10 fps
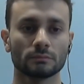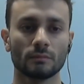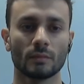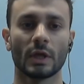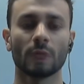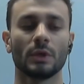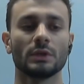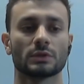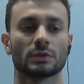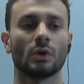that
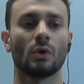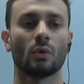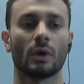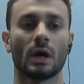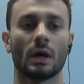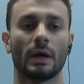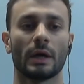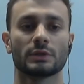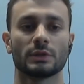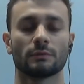means no
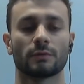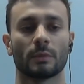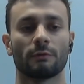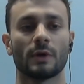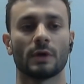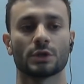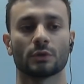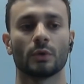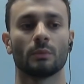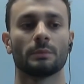exit from the
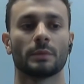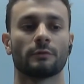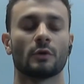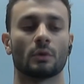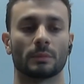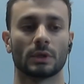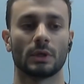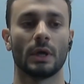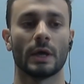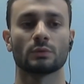function will be performed,
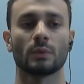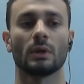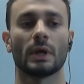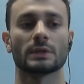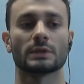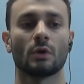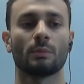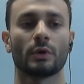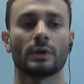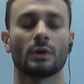as well as
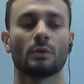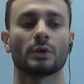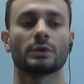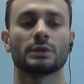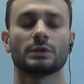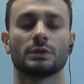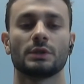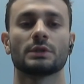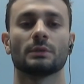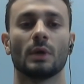the operating
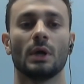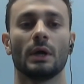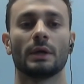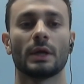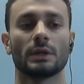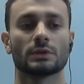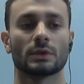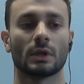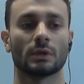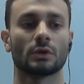system
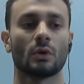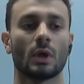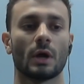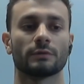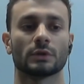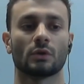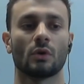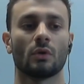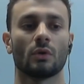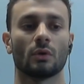gains control after
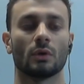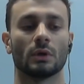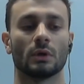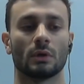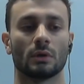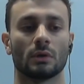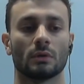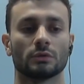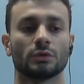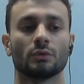
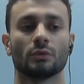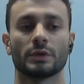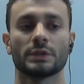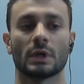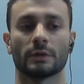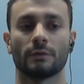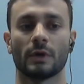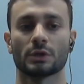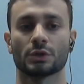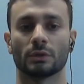call to restart
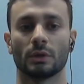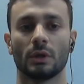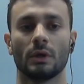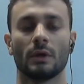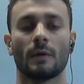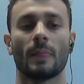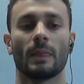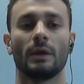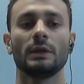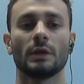function.
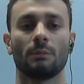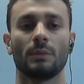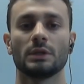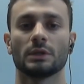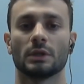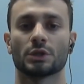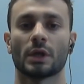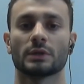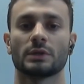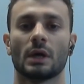It immediately
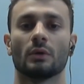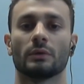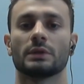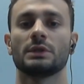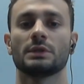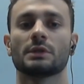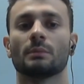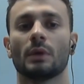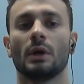shuts down the system,